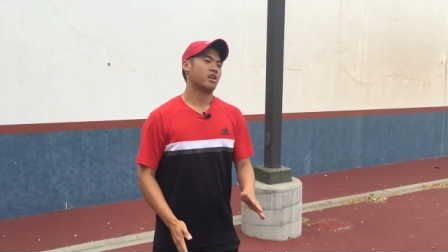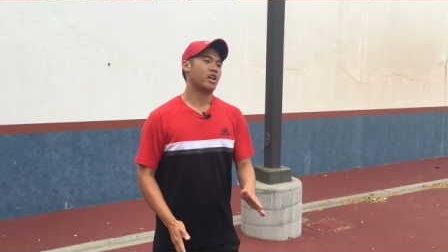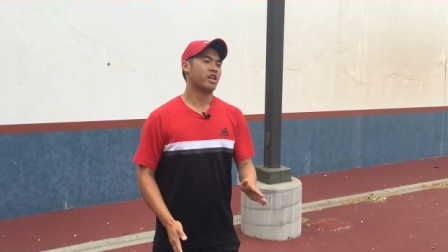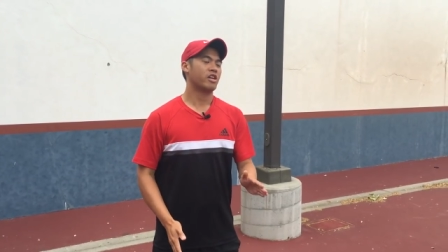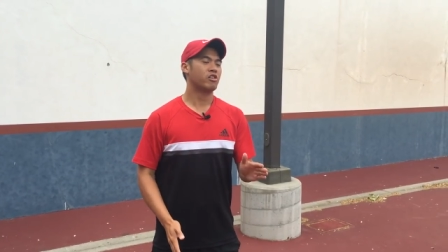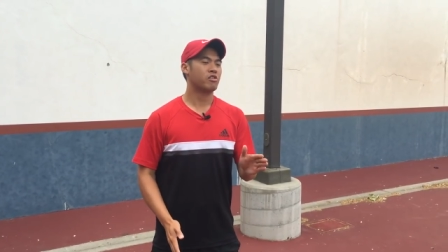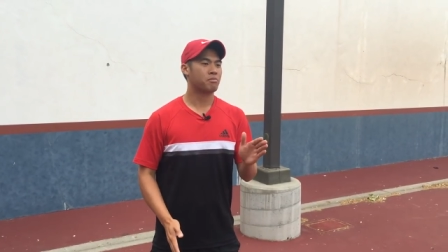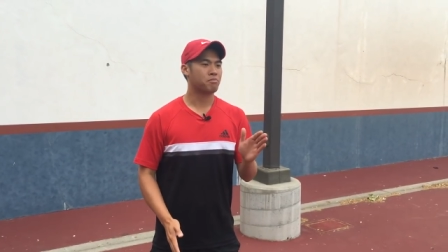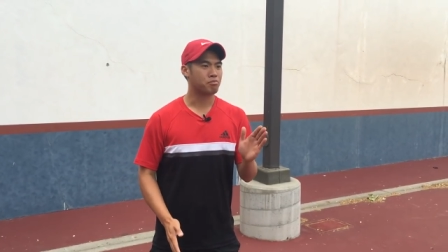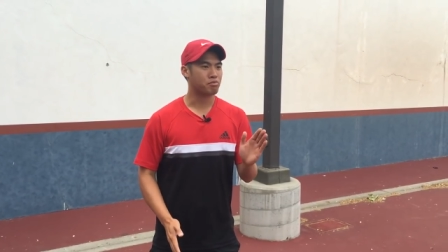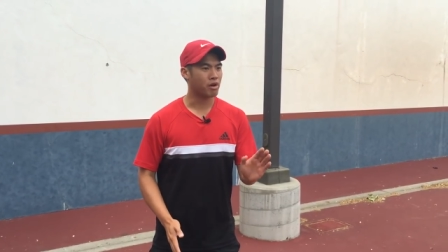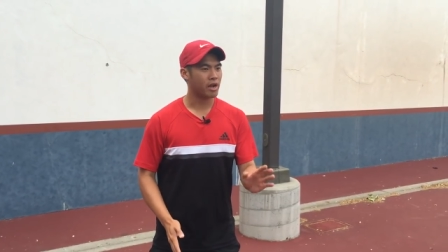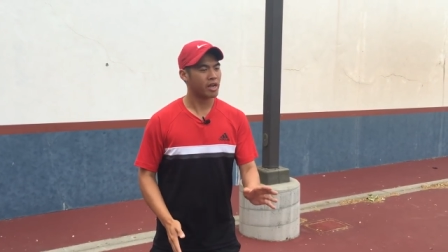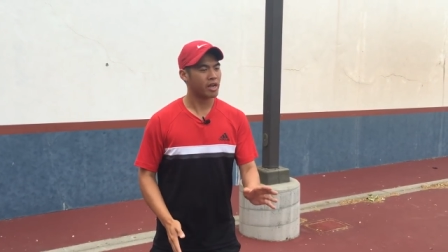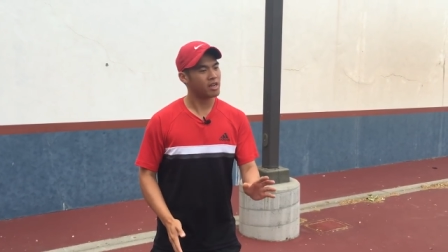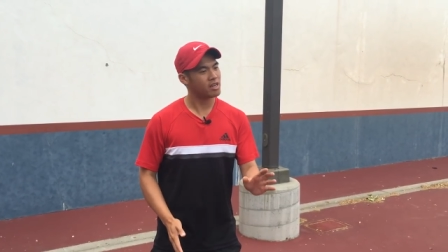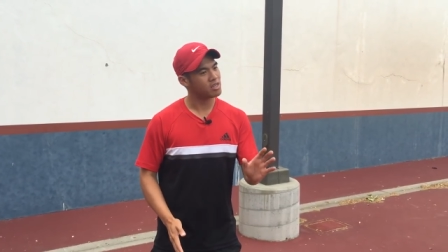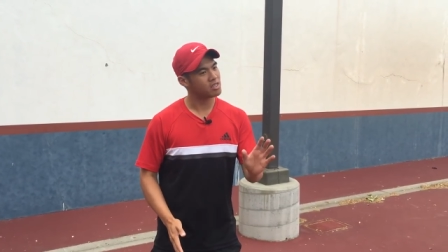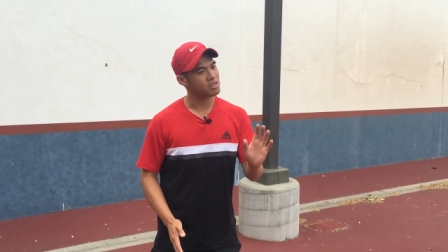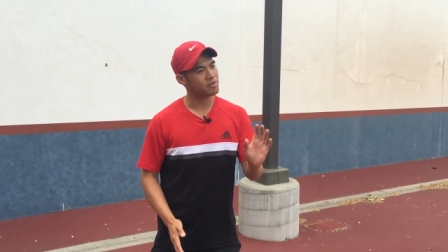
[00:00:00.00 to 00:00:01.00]
And your
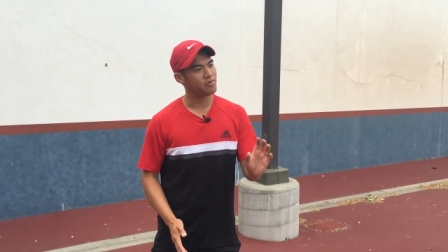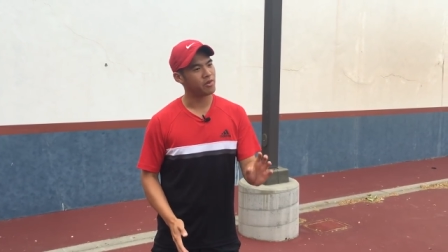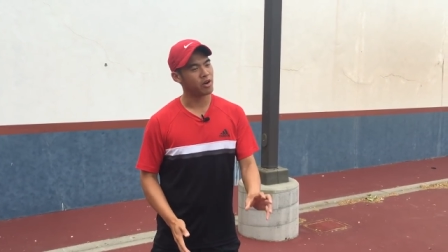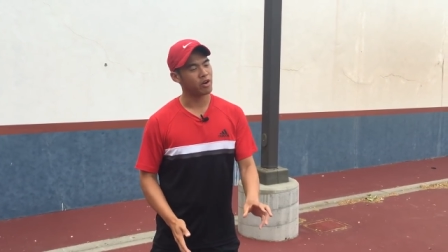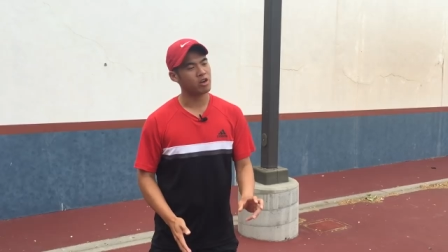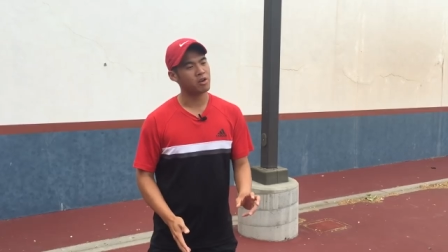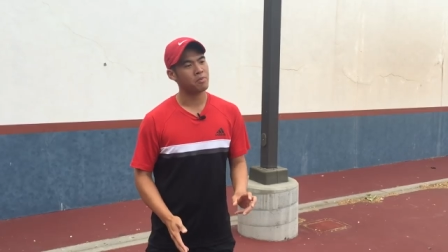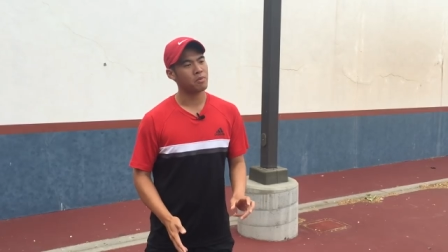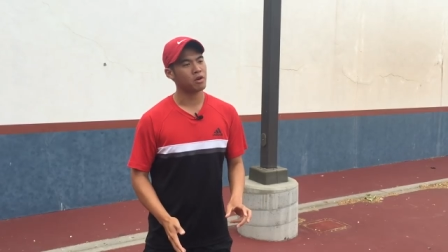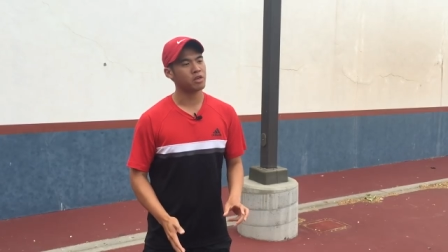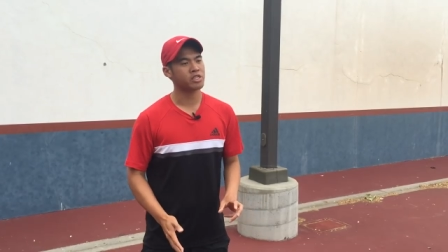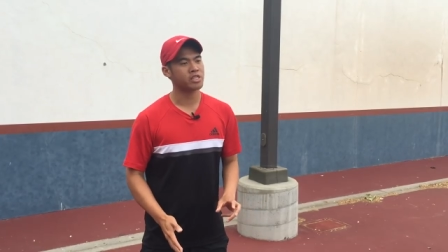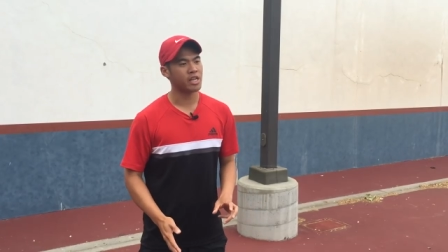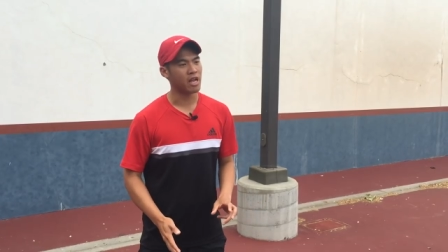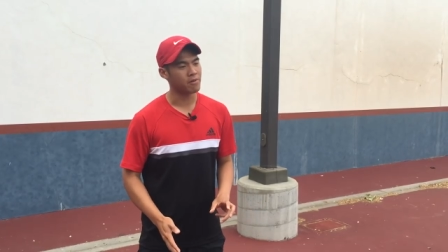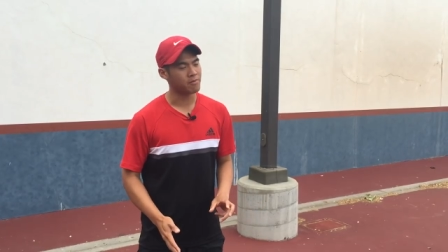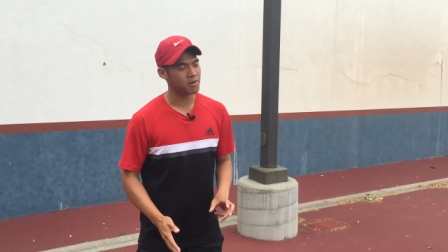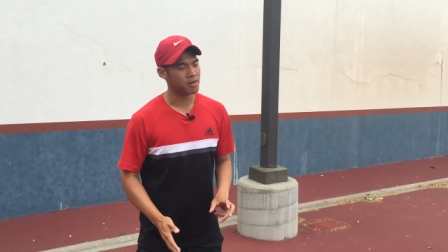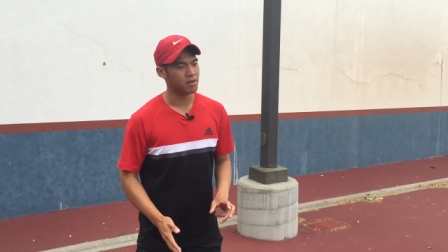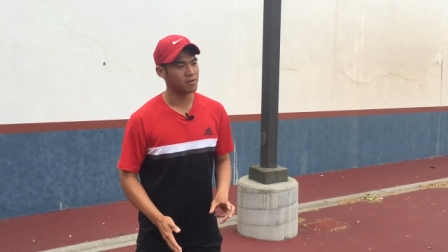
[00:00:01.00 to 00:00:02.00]
brain is very
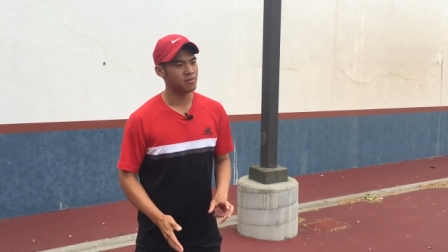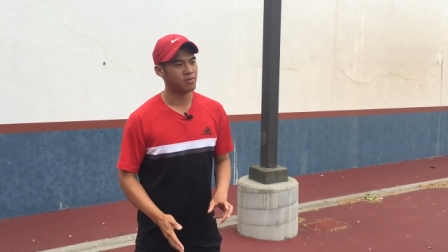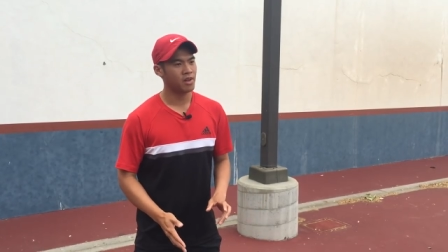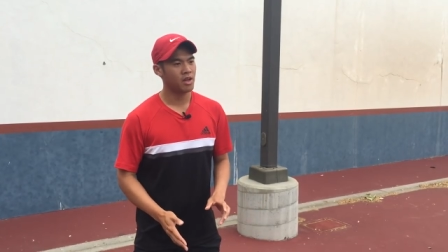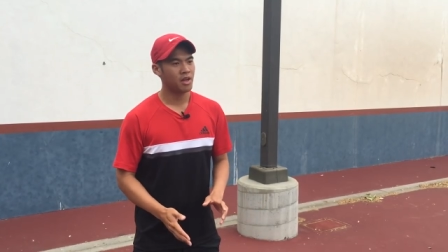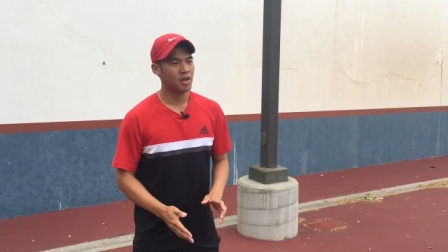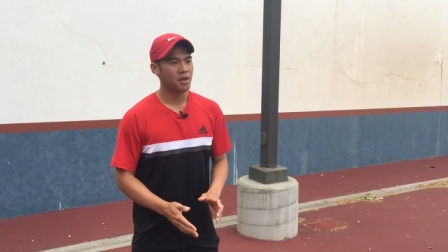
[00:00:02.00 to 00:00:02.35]
perceptive